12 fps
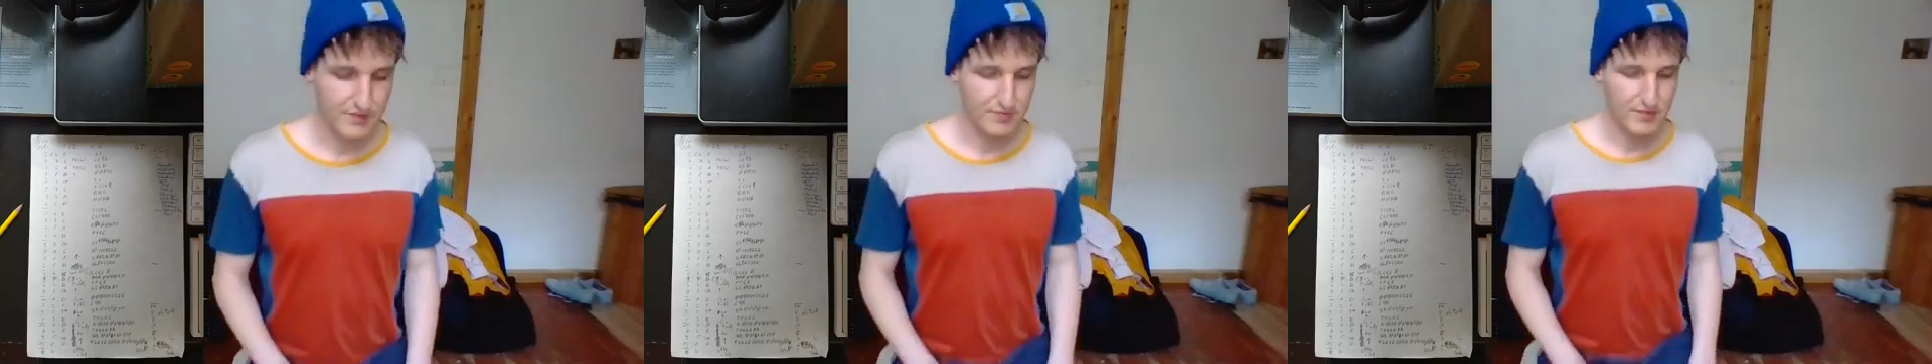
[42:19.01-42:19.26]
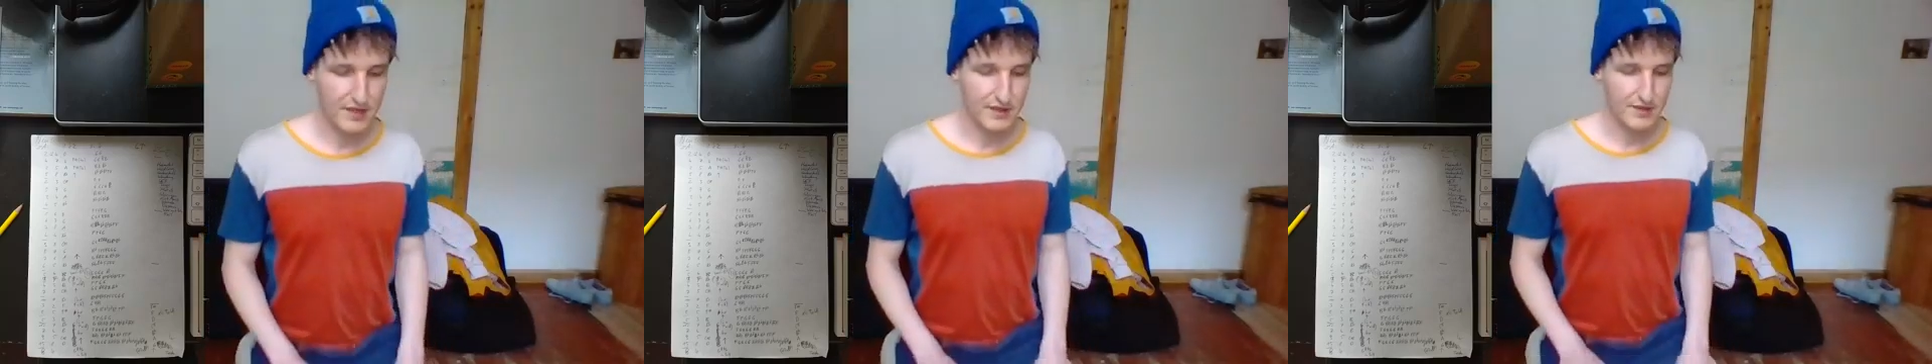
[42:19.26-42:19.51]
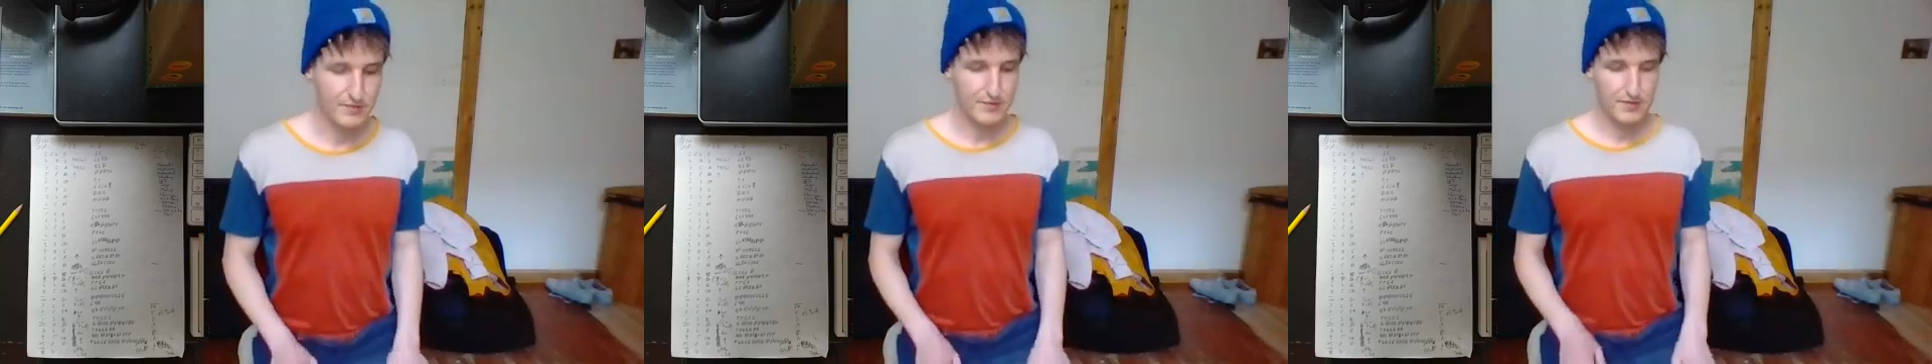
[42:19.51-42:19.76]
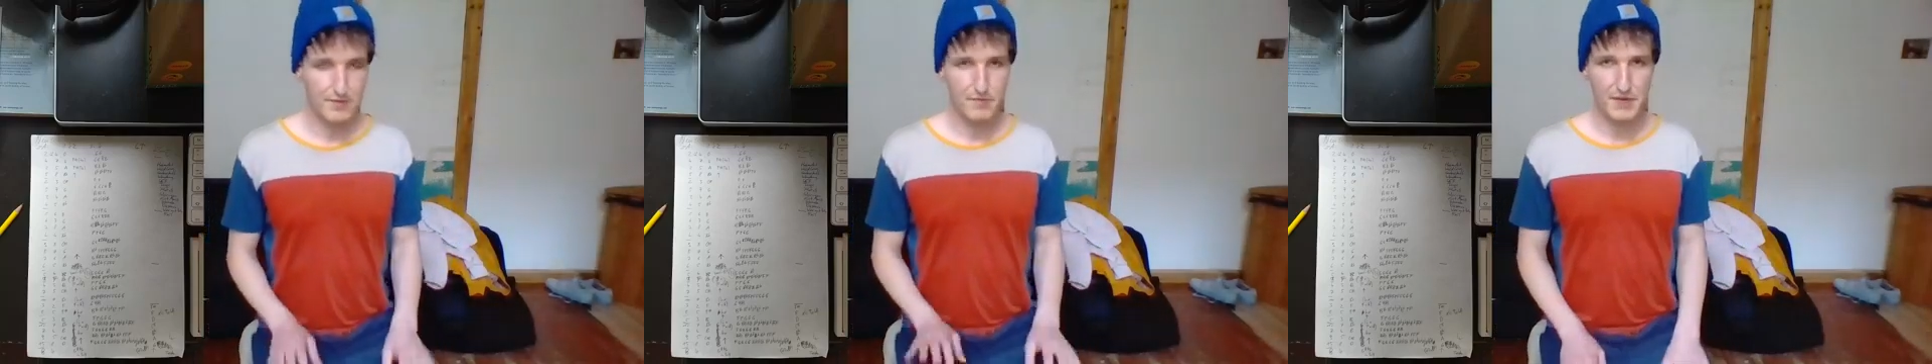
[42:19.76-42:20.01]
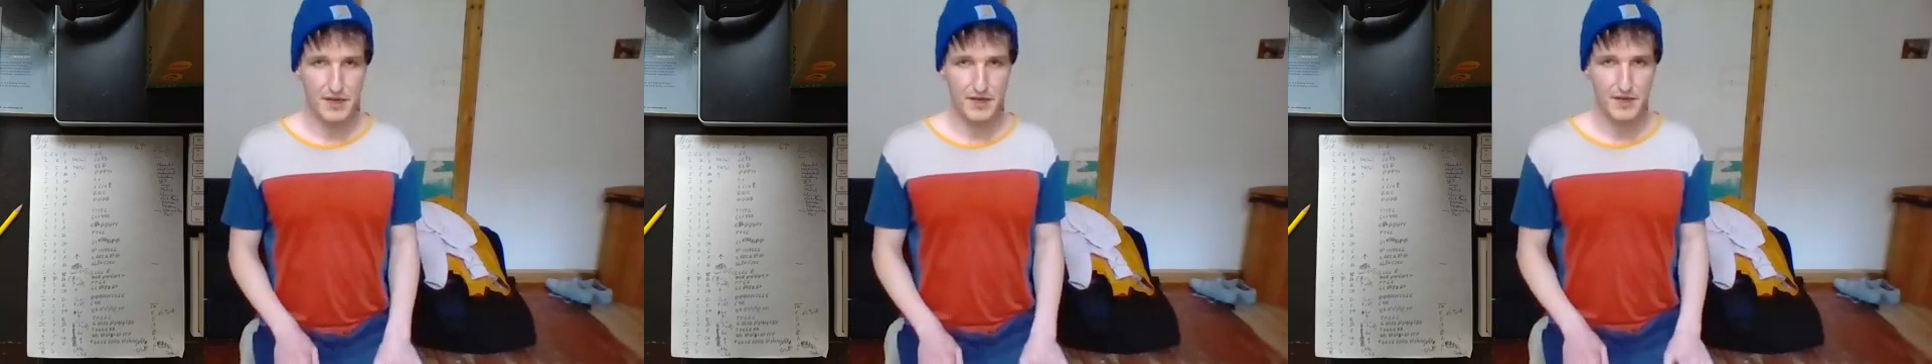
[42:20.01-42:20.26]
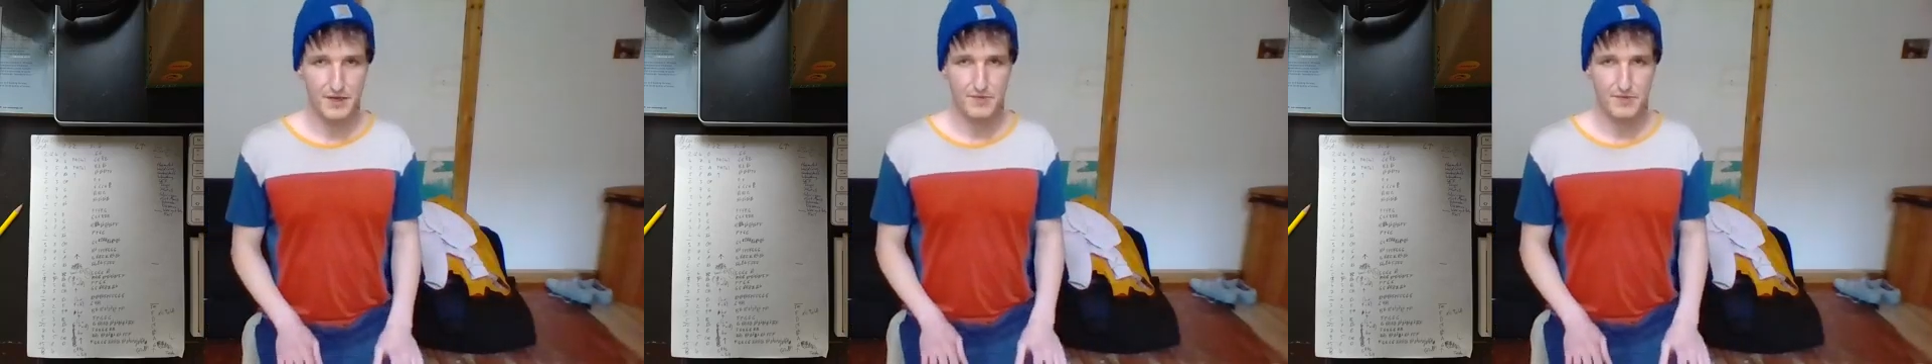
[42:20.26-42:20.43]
me, daka deme,